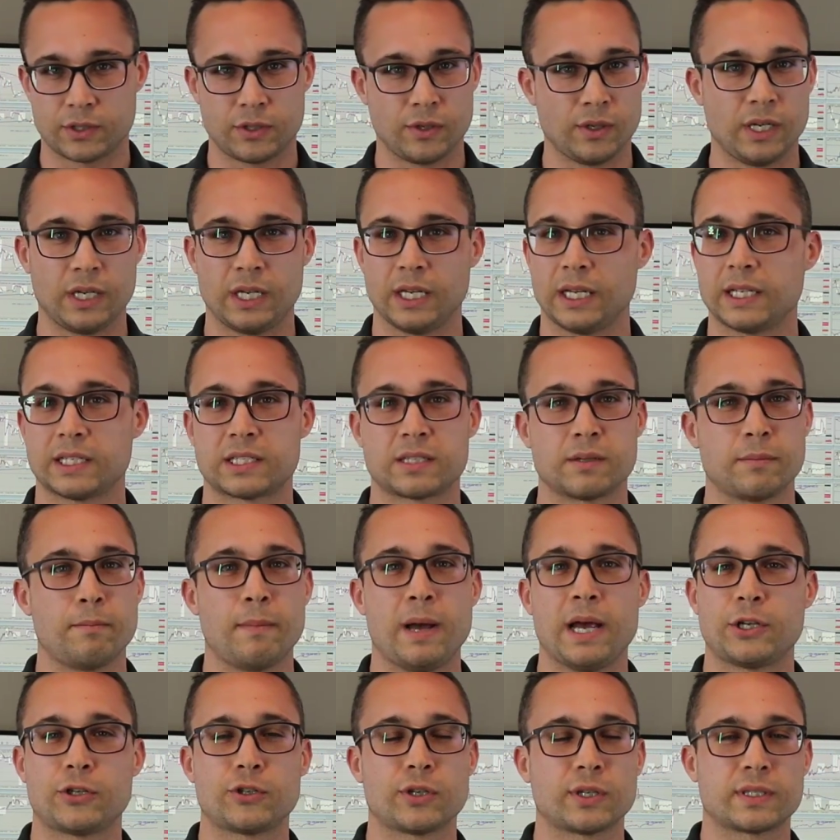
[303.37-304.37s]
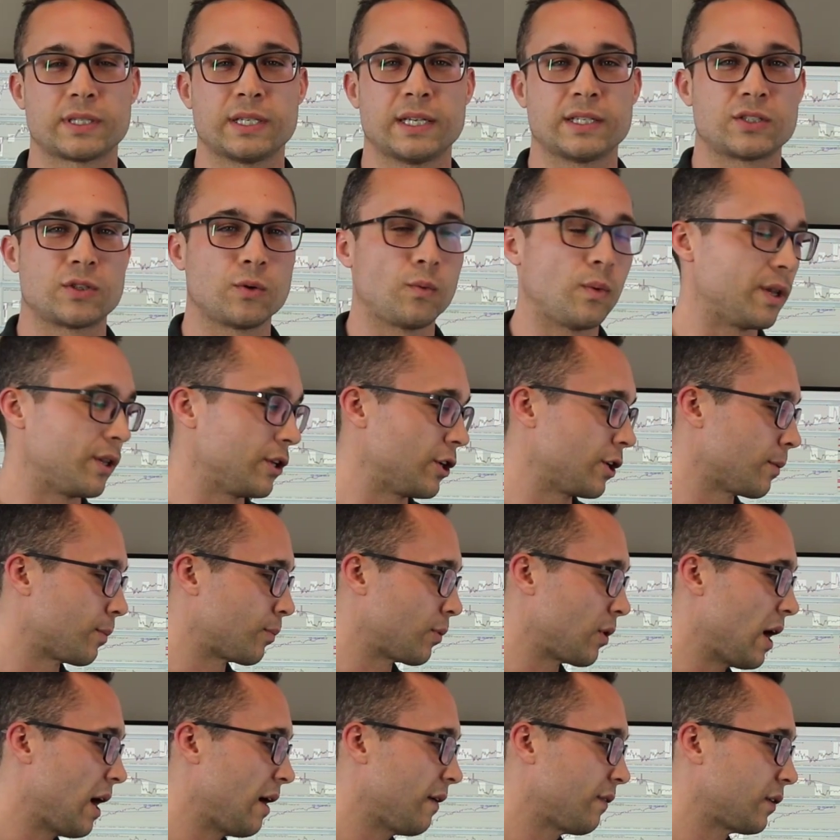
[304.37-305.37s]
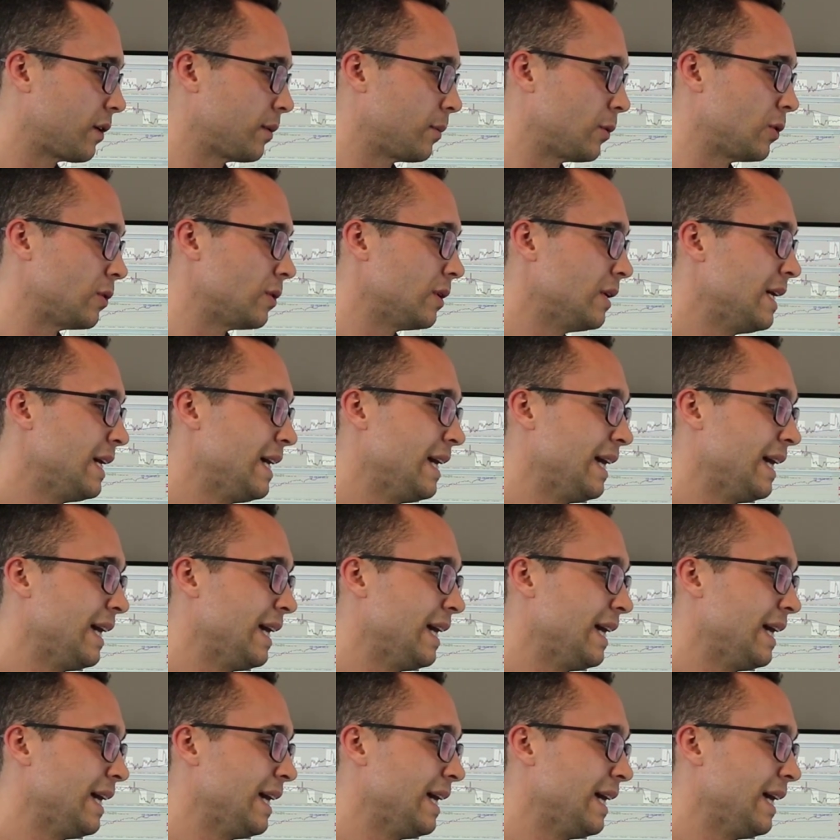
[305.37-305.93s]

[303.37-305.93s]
You need to get metrics as to whether you're profitable.